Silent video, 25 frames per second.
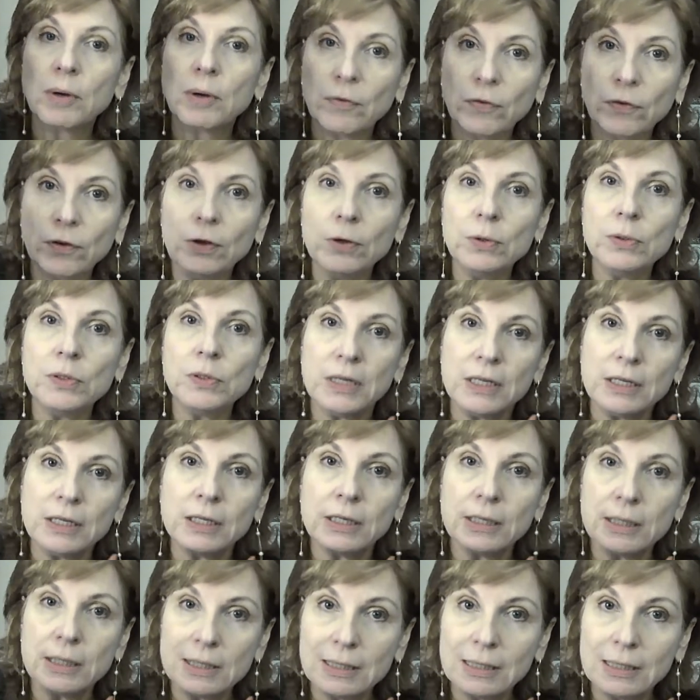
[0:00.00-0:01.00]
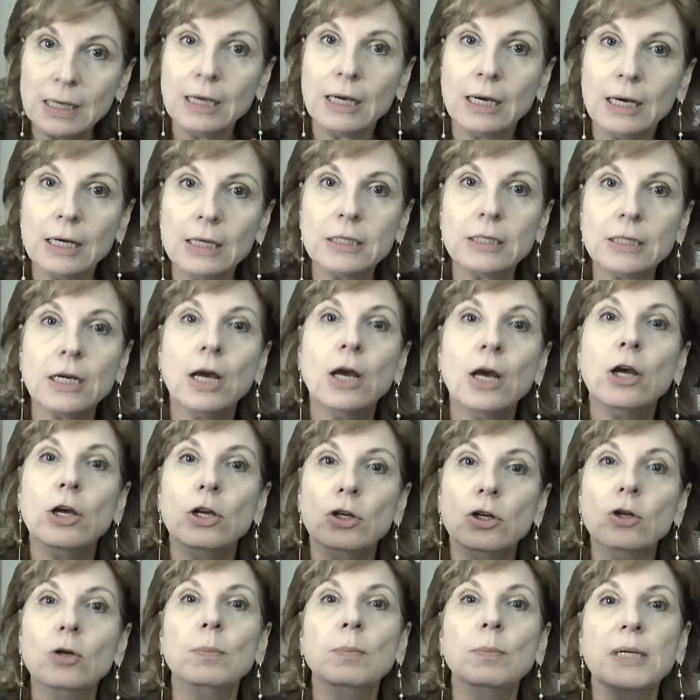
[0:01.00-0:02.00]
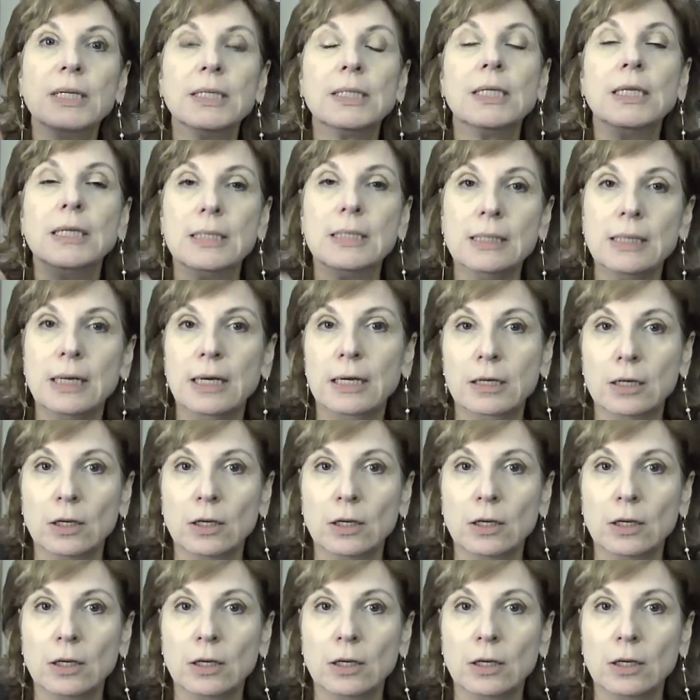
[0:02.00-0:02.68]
you were refusing to see it, you missed the